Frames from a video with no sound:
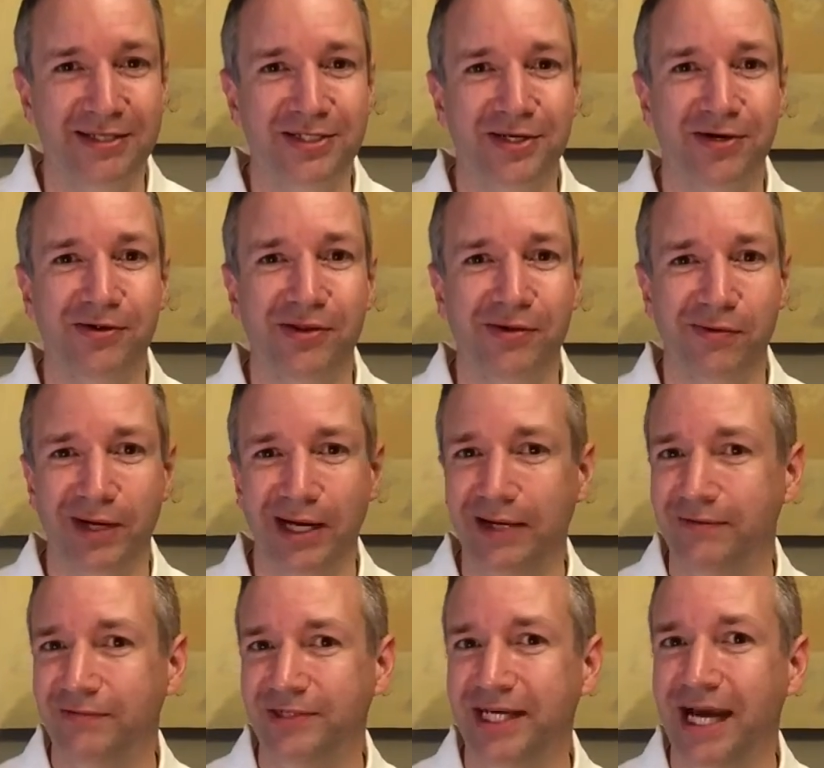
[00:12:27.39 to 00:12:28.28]
so they were kind
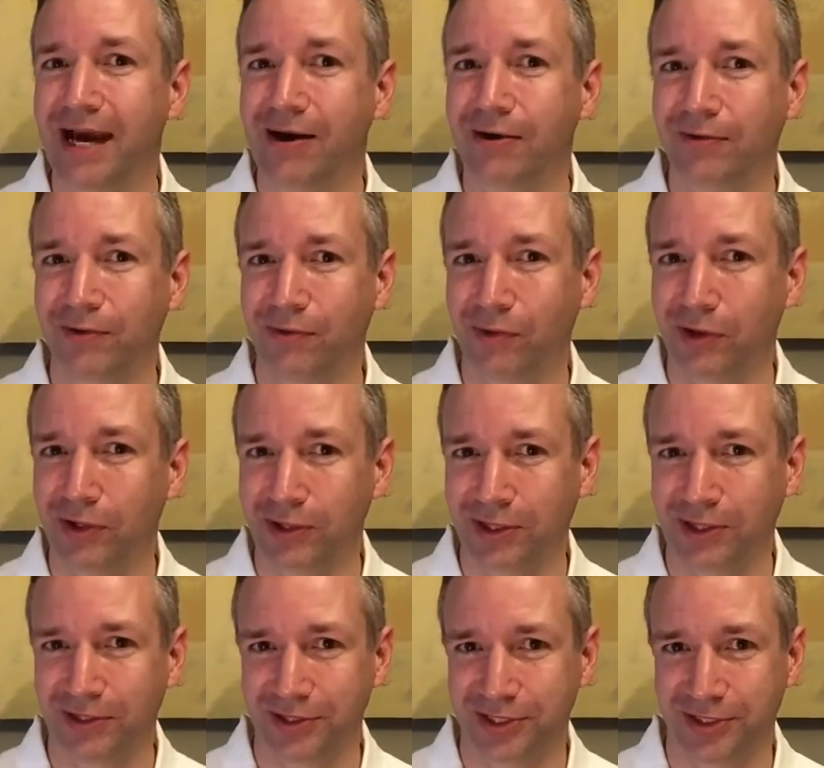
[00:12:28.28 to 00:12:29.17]
of down a roller
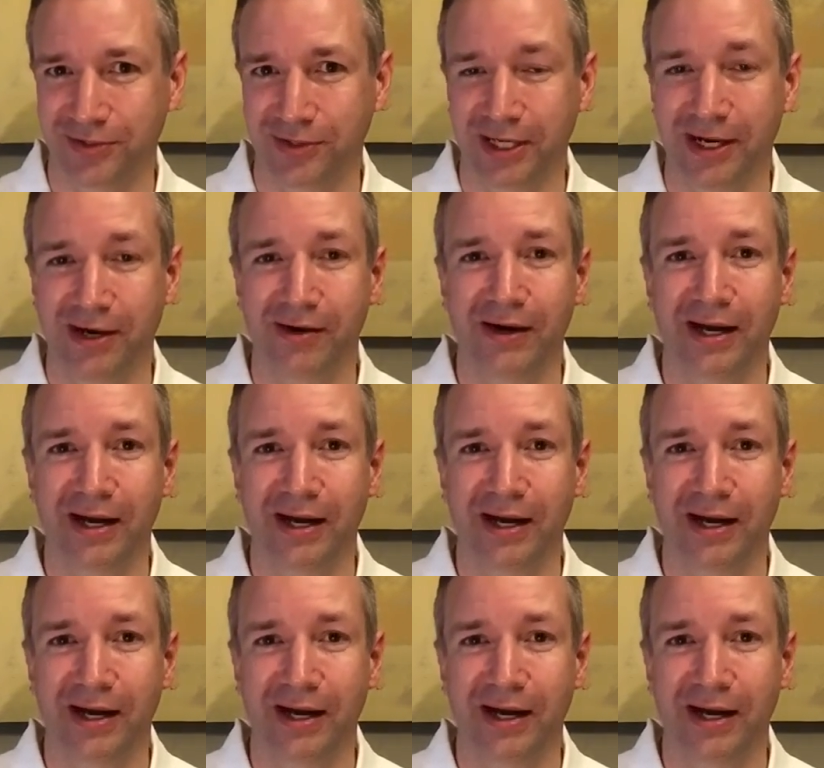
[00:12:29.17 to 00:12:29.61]
coaster there.